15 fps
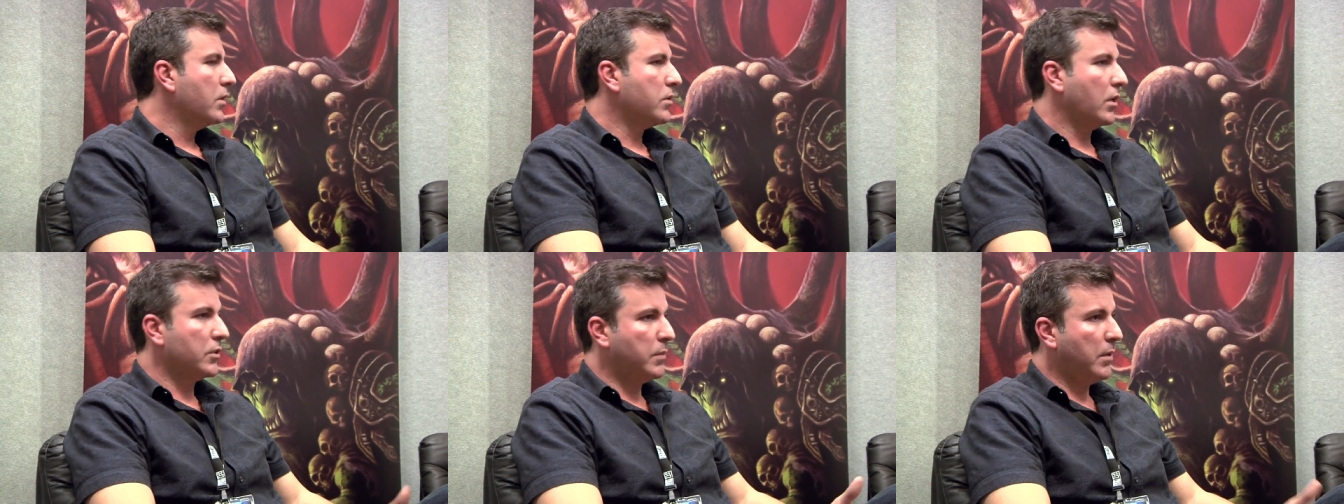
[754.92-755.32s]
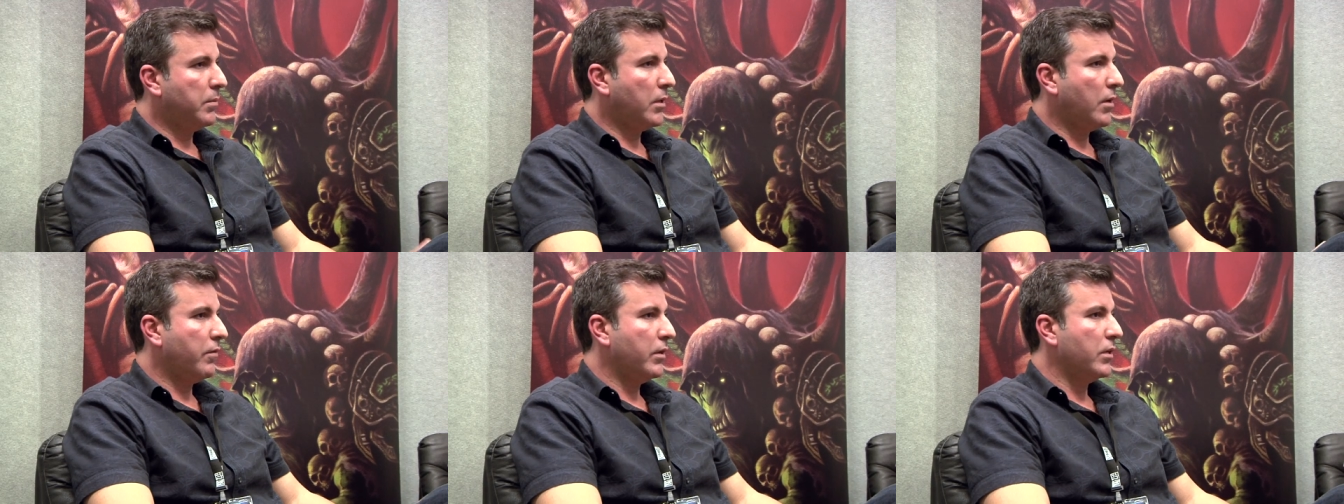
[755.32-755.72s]
As long as
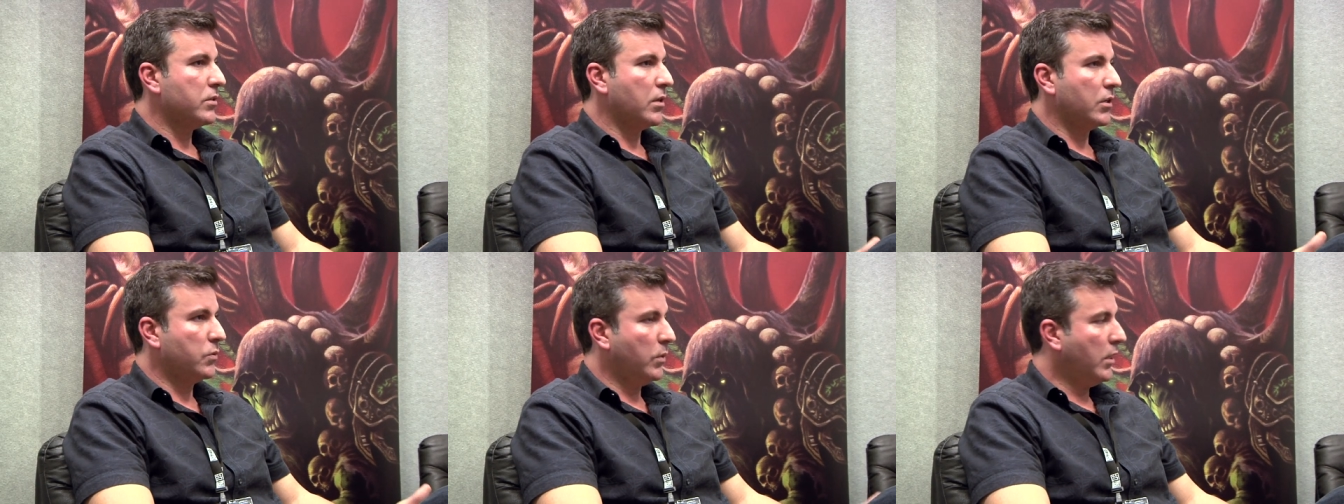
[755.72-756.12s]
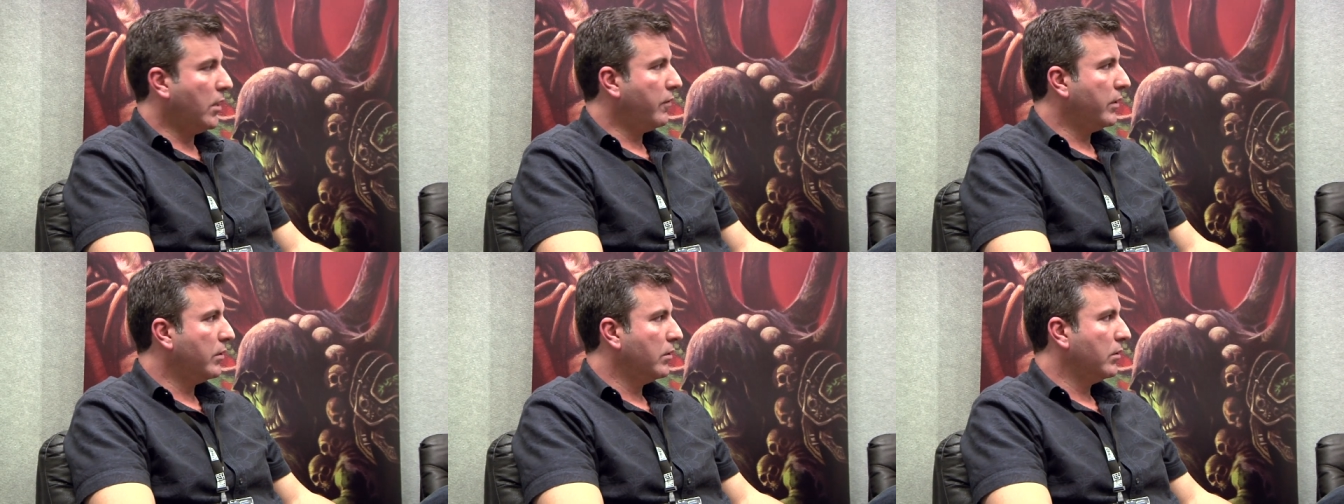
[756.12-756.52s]
people love it, as long as we
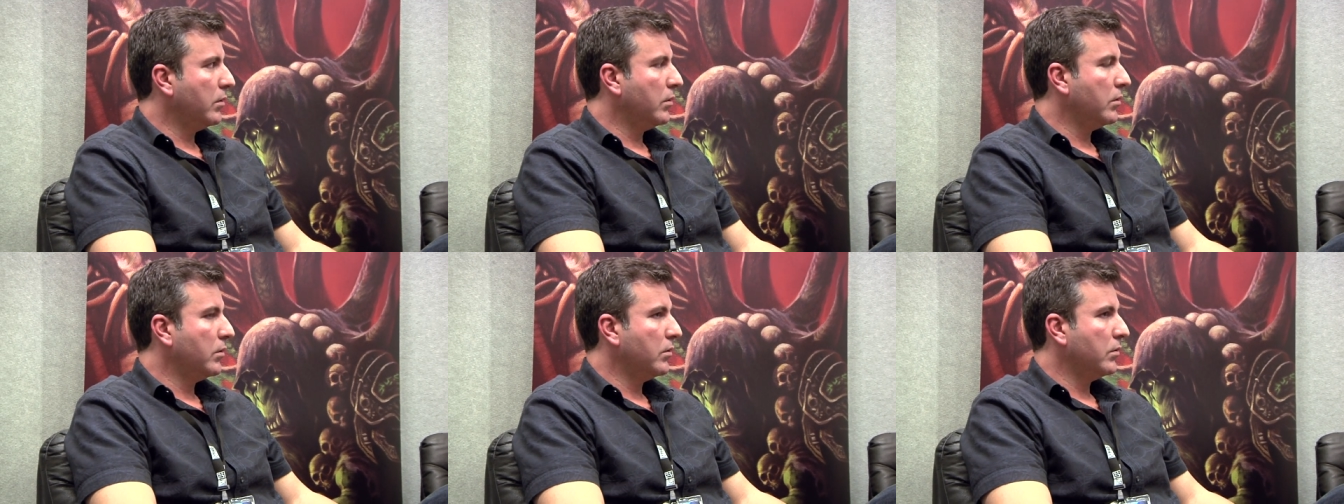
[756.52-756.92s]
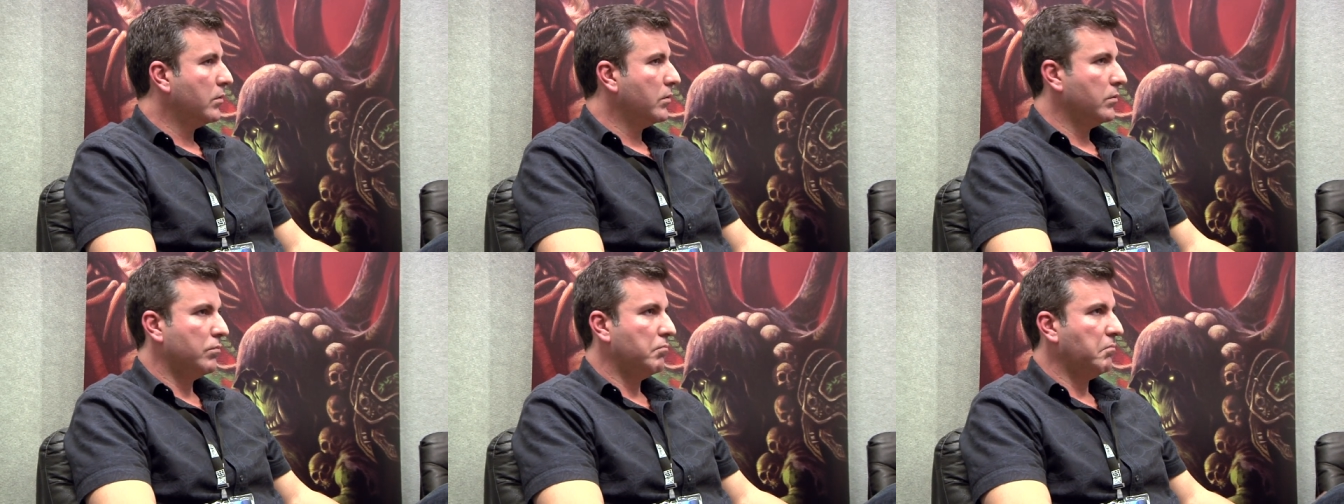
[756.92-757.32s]
love it,
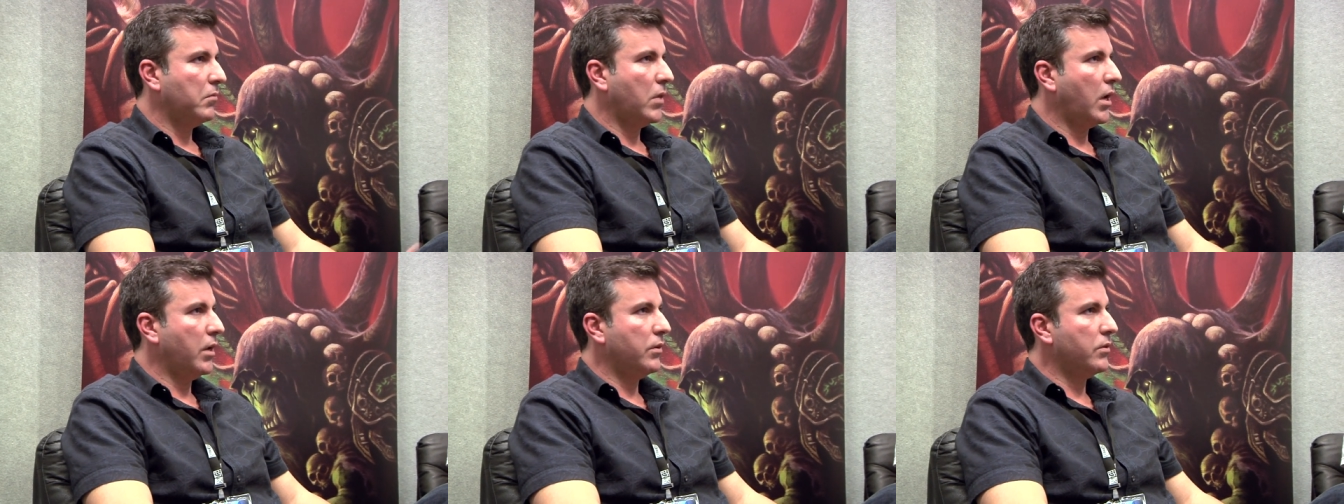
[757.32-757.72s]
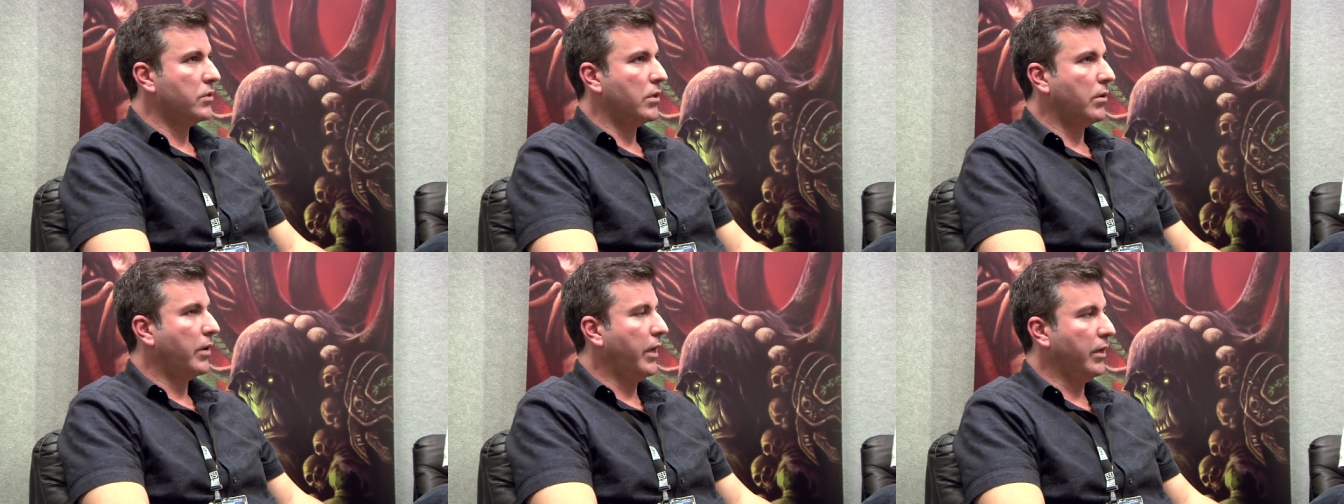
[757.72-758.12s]
uh,
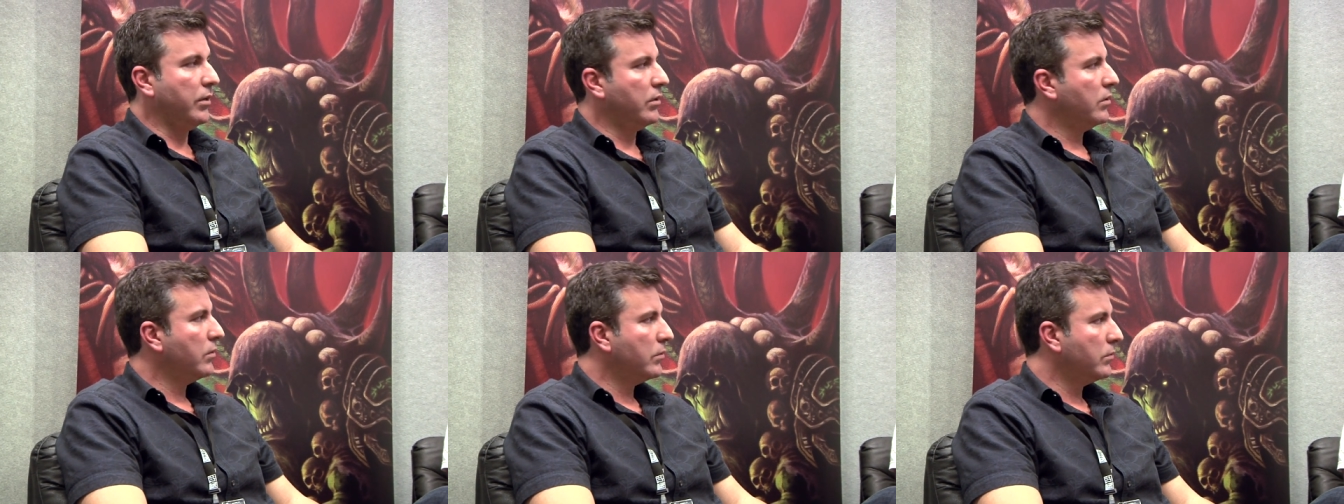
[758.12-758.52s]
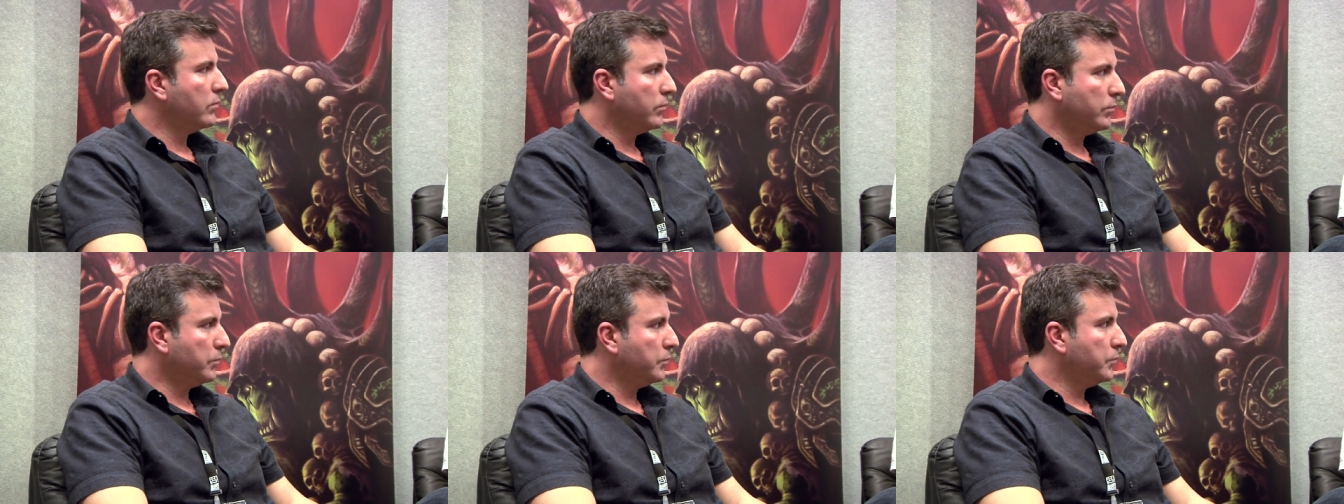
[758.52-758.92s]
there's no end.
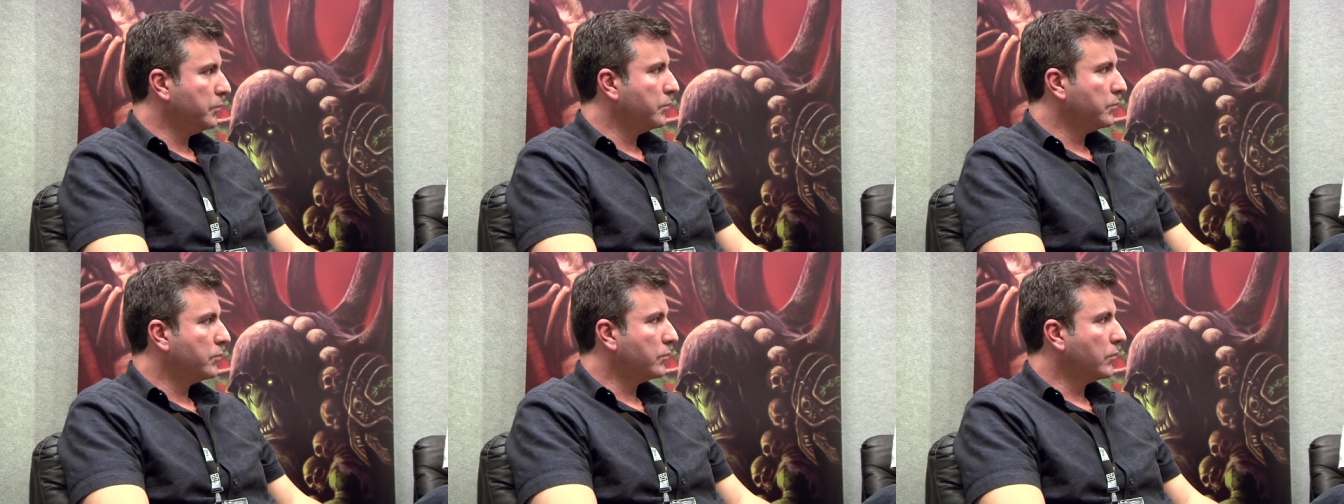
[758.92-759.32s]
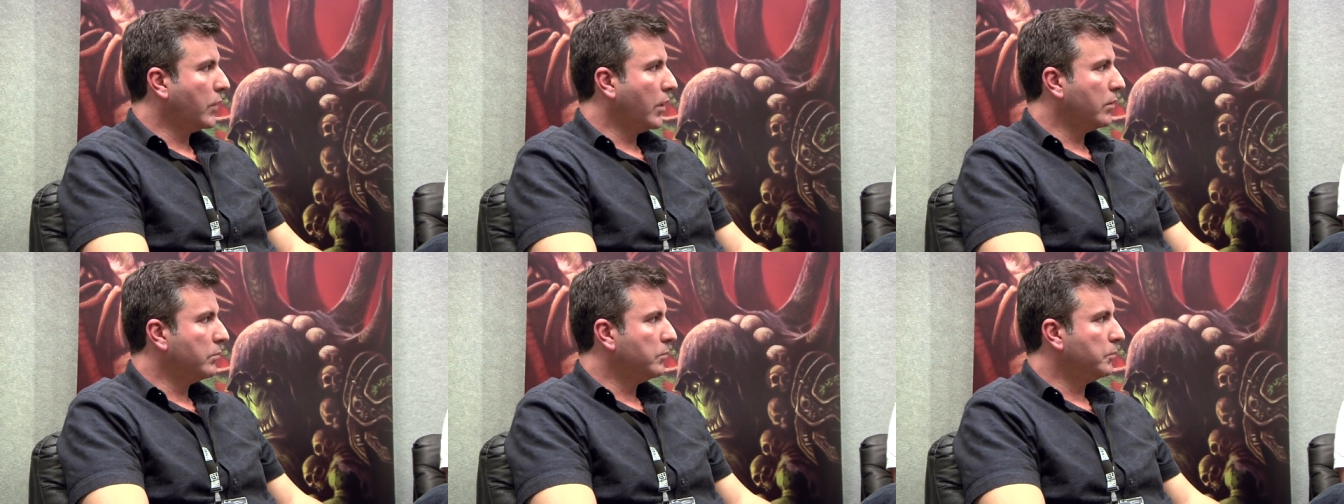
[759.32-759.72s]

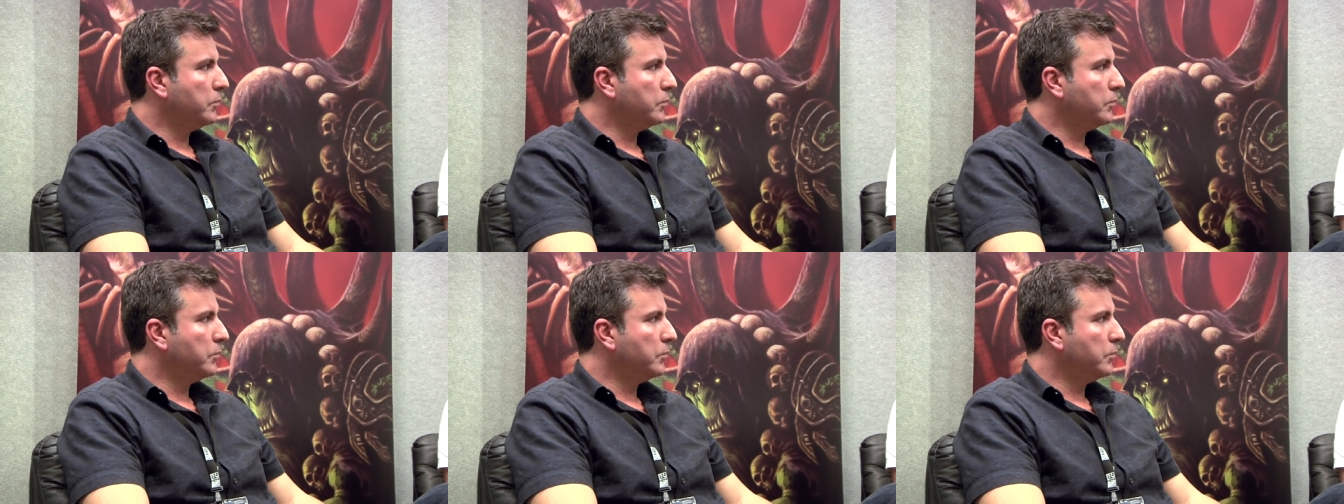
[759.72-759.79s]
Okay.